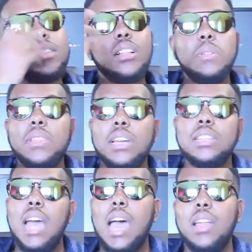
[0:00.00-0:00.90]
tell you
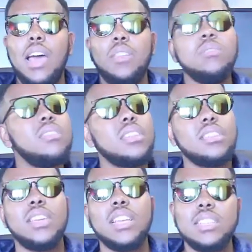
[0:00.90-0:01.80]
that I don't
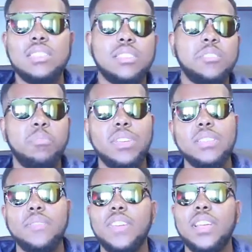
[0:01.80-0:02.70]
think there is a
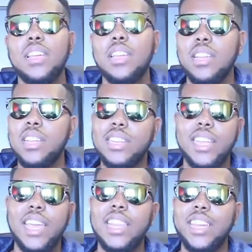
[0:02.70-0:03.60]
specific
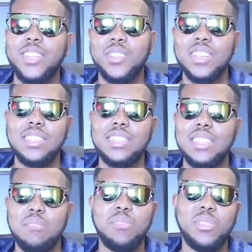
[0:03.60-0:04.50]
day that you can
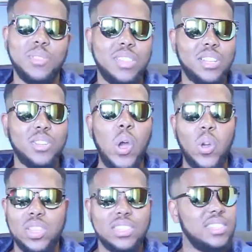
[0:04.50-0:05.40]
submit to that.
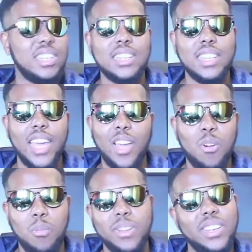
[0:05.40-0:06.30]
No, this is the day,
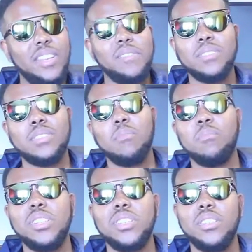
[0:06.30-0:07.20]
open day for
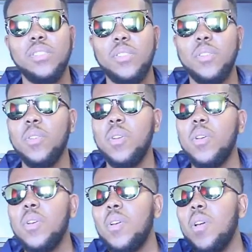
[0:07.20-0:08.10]
submission,
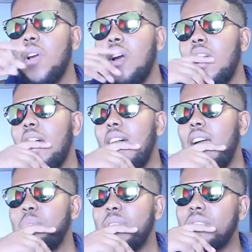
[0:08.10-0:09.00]

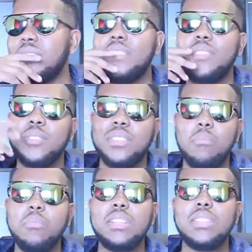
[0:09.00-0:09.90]
I believe you
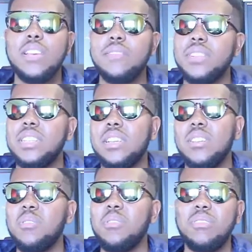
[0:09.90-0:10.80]
submit every
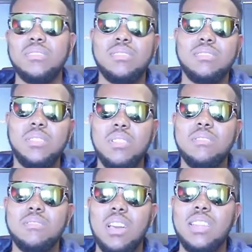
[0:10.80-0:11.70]
day, or,
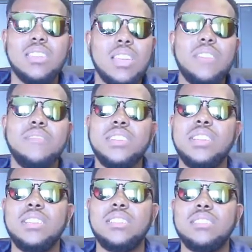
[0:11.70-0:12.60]
I think every
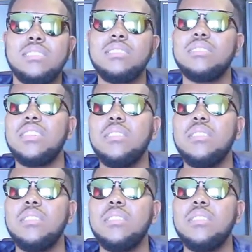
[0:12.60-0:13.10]
day is